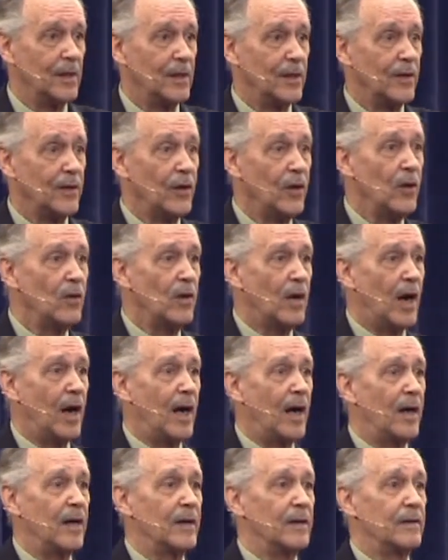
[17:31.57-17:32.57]
you
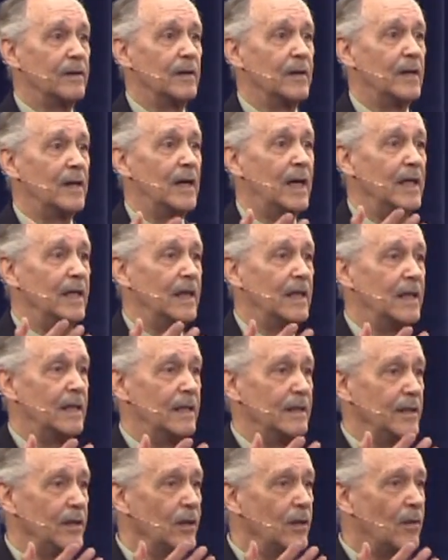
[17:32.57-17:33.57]
are,
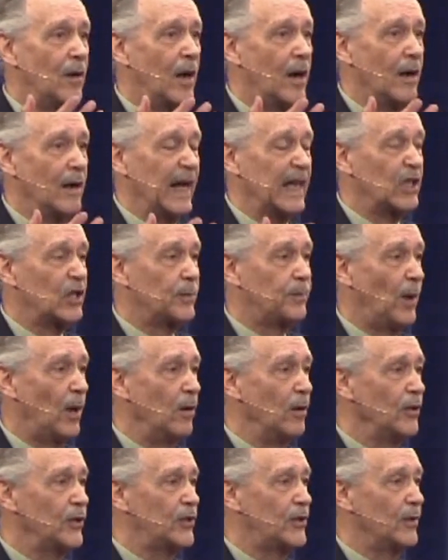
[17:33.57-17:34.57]
you are
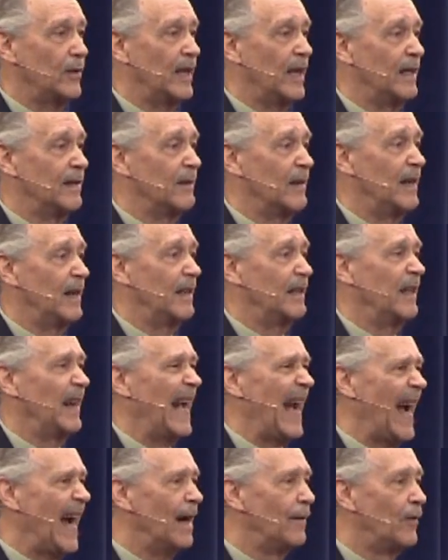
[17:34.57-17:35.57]
exposed to a, an
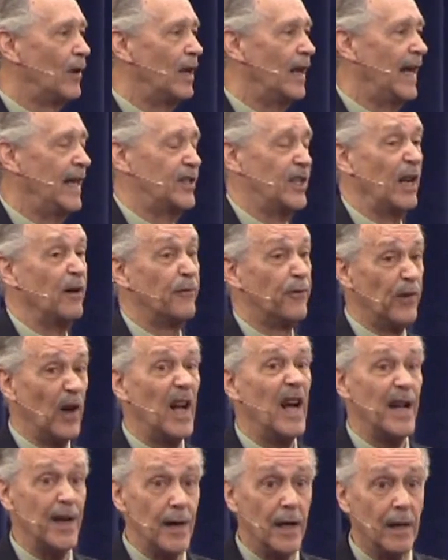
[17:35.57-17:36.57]
avalanche, a
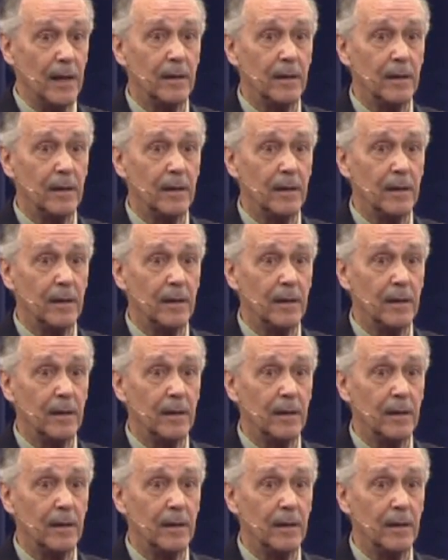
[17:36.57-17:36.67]
flood